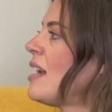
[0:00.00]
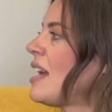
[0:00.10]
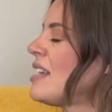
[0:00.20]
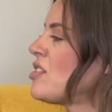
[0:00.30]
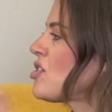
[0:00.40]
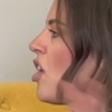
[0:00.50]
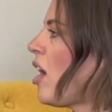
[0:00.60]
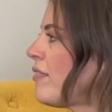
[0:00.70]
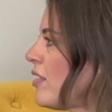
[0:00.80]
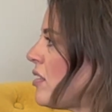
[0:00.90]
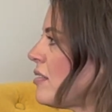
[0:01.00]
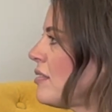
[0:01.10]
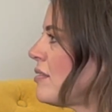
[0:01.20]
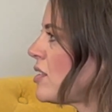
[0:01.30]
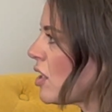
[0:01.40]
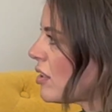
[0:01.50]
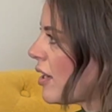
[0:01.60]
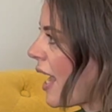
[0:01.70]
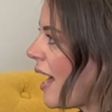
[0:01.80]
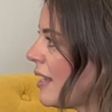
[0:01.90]
It's just awful to
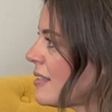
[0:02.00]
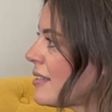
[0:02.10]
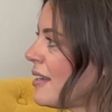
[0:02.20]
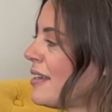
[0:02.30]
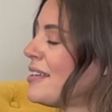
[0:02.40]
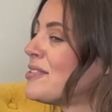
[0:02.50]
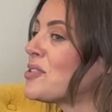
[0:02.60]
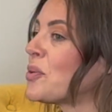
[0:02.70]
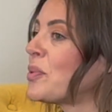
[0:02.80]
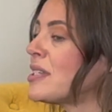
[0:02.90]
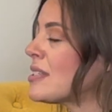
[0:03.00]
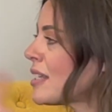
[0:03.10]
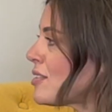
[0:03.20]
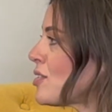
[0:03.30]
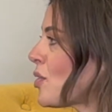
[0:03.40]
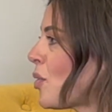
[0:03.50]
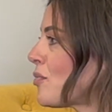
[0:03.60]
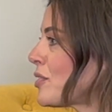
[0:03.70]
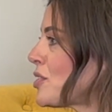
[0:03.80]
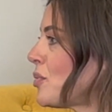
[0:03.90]
look at. So we sent it
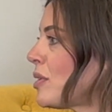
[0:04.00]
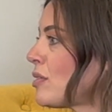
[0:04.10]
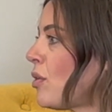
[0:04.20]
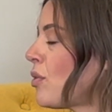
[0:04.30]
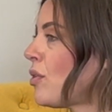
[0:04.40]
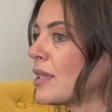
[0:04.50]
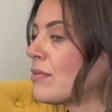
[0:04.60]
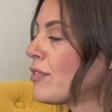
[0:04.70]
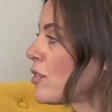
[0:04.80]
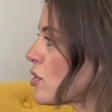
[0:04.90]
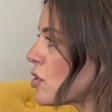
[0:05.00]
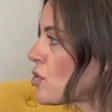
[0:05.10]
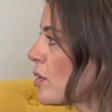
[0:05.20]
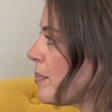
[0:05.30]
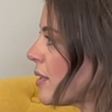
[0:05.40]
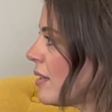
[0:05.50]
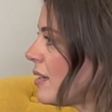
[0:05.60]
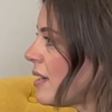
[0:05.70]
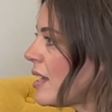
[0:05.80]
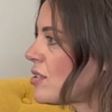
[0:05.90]
over to a local furniture stripper
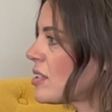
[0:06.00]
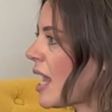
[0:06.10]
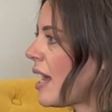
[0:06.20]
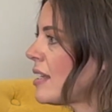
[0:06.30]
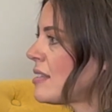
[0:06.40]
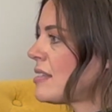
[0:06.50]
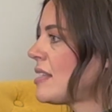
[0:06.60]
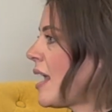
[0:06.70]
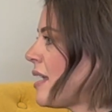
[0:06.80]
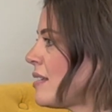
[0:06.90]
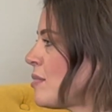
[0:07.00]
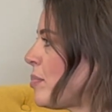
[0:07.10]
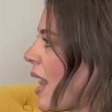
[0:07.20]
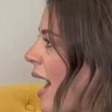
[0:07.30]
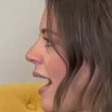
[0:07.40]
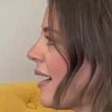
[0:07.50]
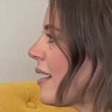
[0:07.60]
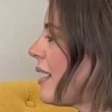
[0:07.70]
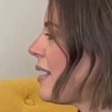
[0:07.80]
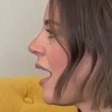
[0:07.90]
and just had it stained black.
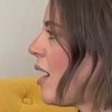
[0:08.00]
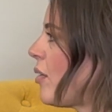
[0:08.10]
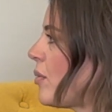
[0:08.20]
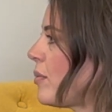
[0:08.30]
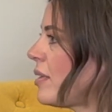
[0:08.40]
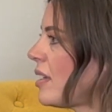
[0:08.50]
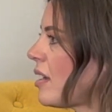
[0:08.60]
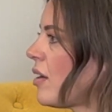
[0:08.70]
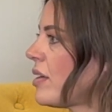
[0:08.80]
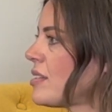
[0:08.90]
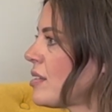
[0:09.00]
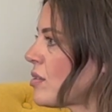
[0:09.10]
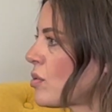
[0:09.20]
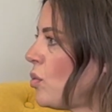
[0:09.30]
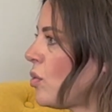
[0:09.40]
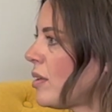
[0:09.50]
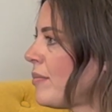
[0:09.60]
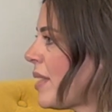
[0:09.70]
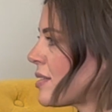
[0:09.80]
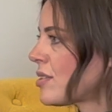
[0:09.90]
And now, you know, it's this cool,
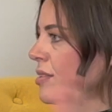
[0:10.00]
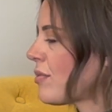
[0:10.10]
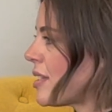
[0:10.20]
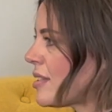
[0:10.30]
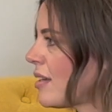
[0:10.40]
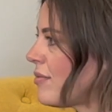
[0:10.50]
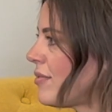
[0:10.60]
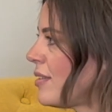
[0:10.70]
it matches the rest of